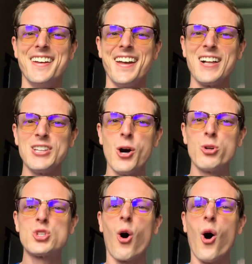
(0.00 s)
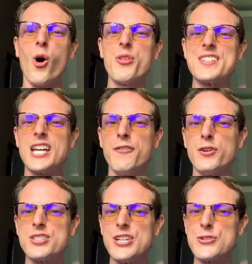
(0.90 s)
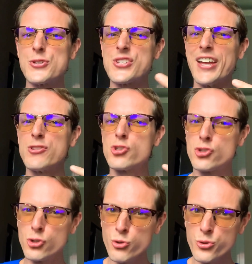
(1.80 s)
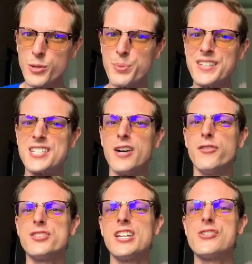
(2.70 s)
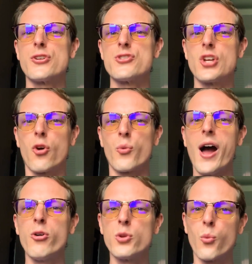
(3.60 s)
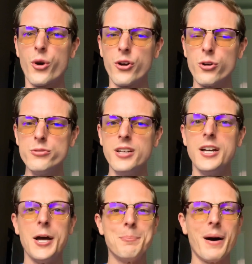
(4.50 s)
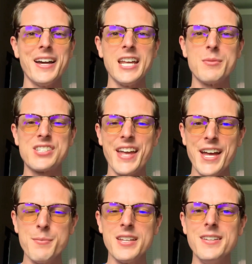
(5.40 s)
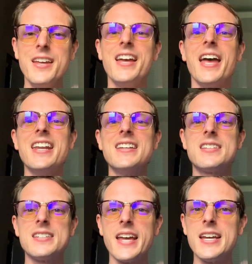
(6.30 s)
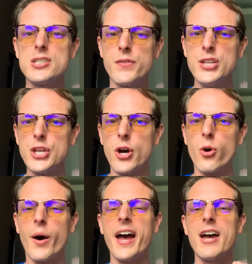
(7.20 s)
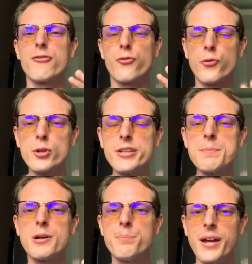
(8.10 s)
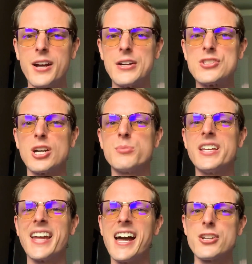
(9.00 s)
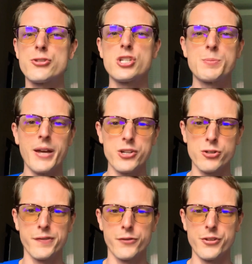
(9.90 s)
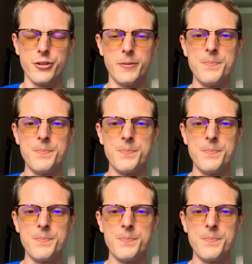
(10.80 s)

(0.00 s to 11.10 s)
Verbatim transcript: Hello to all the TEFL teachers and soon-to-be TEFL teachers around the world. My name is Camden, and in today's video, I have really prepared something extra special for you.